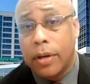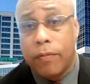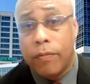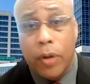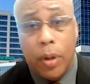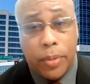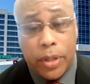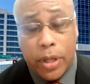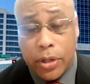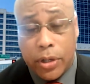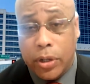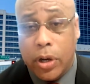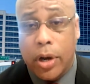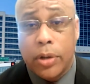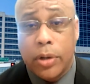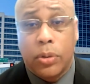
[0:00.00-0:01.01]
from
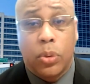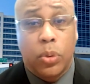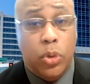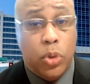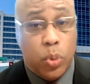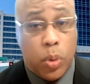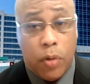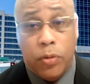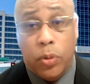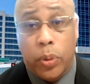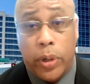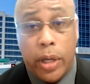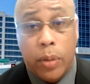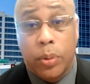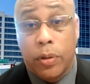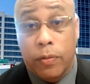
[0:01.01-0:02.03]
kindergarten through the 12th
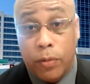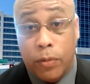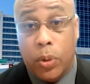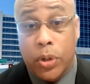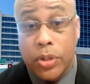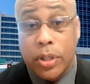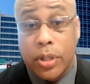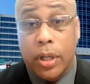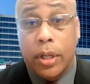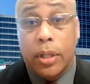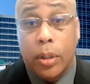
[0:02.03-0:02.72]
grade, with, of course,